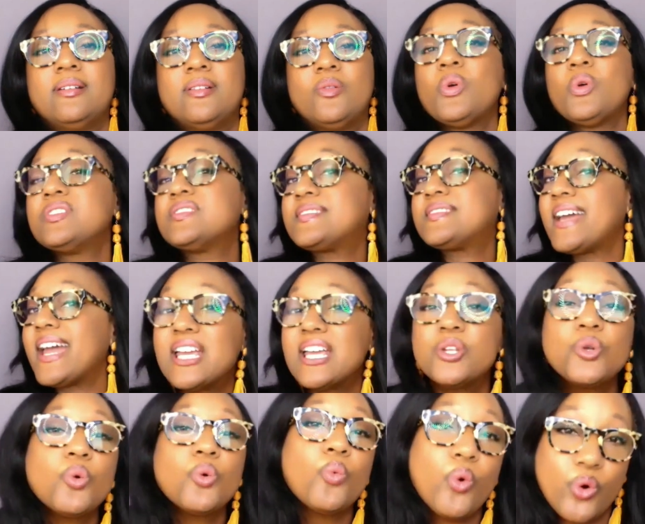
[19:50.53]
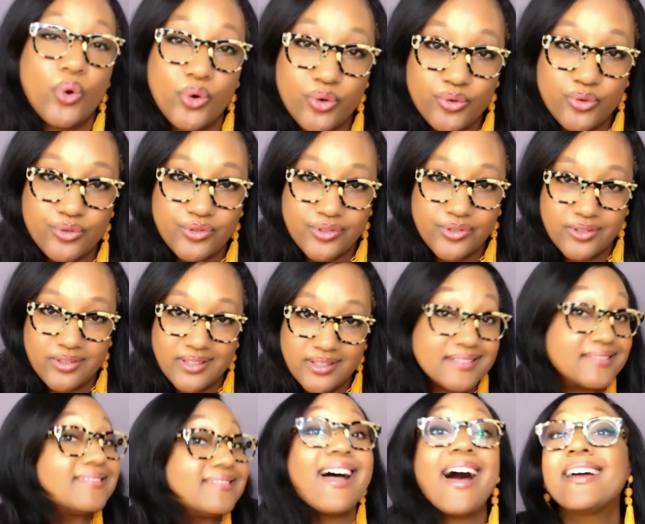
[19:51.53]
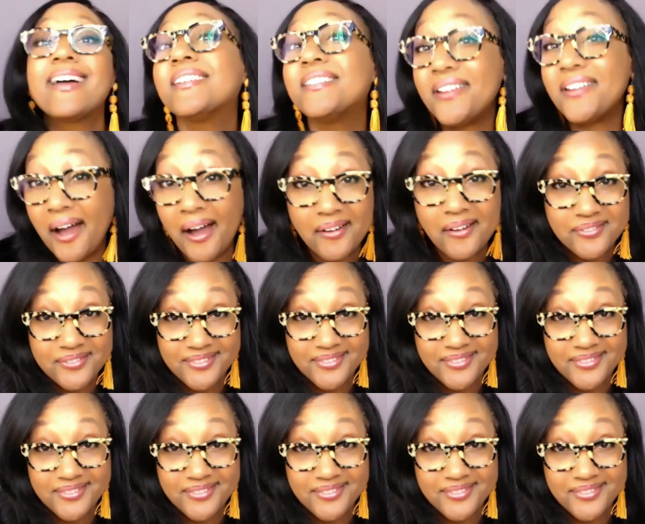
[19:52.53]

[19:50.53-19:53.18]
when saying your words is not enough.